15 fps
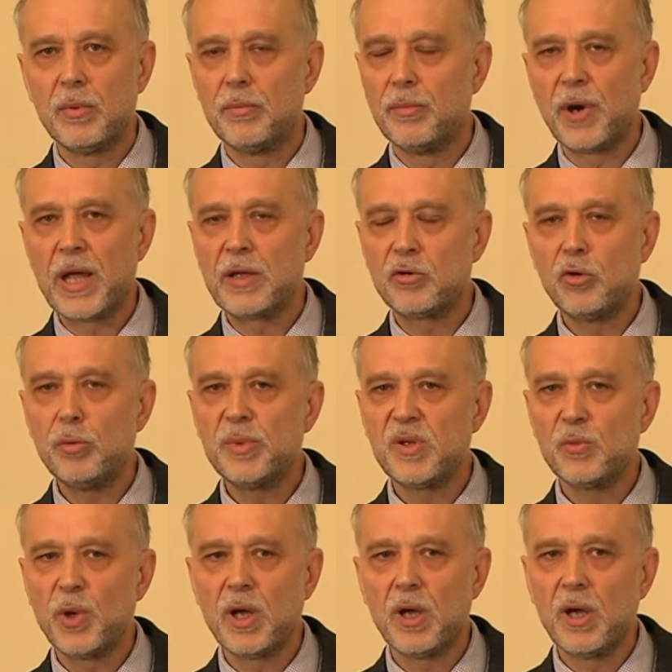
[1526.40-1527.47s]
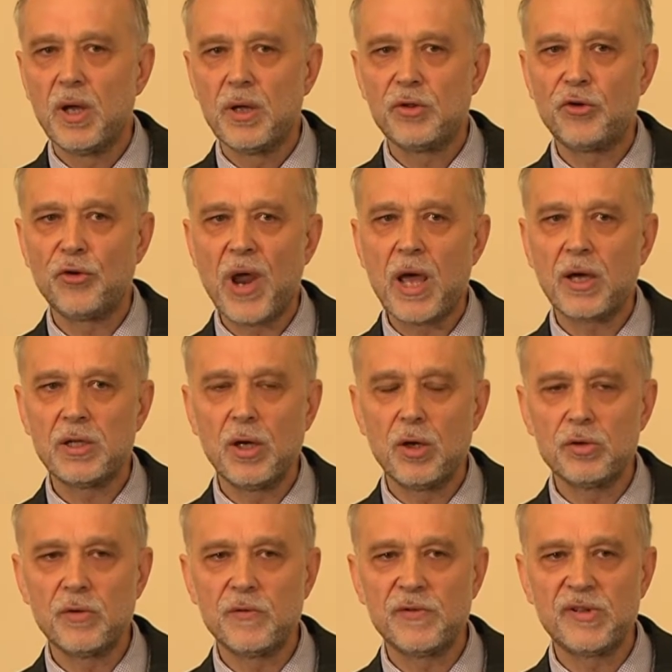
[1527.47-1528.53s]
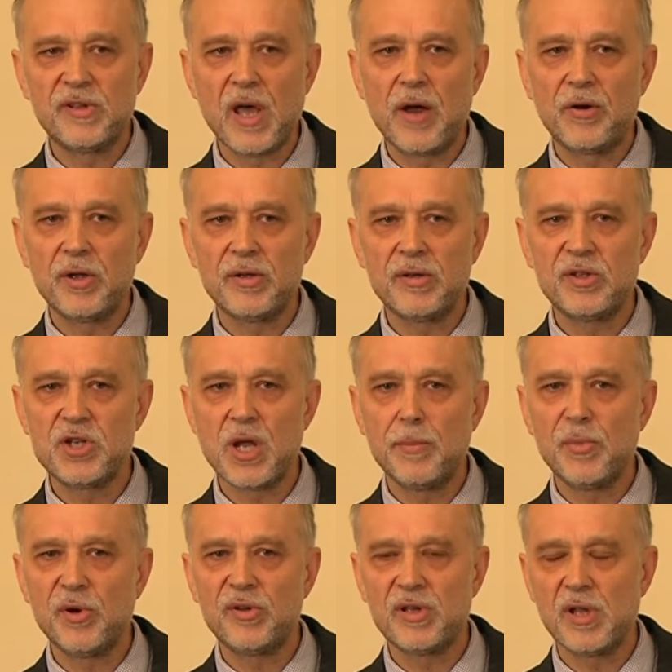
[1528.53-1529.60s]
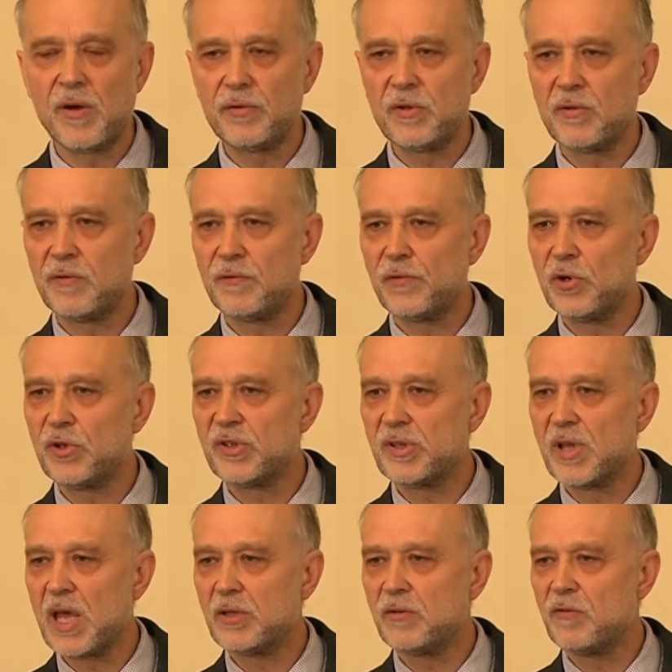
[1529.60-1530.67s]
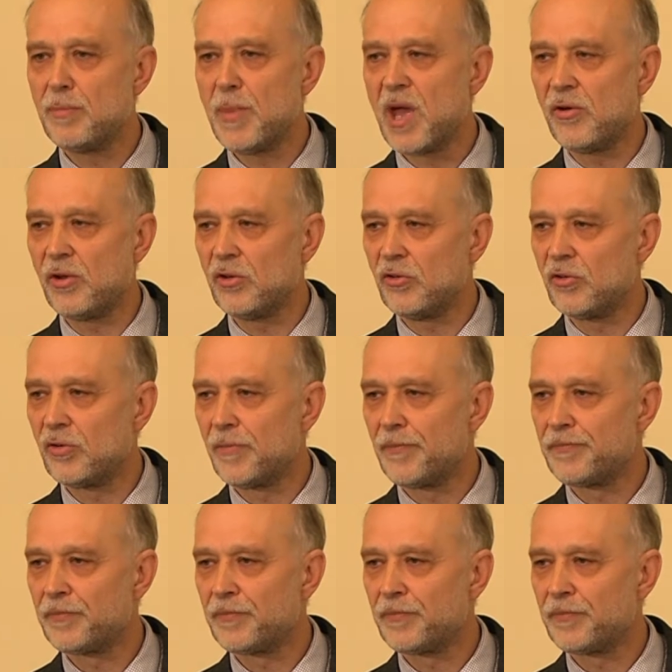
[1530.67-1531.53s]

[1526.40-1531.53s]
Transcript: bridegrooms were dragged out of Sarah's chambers after the first night of marriage,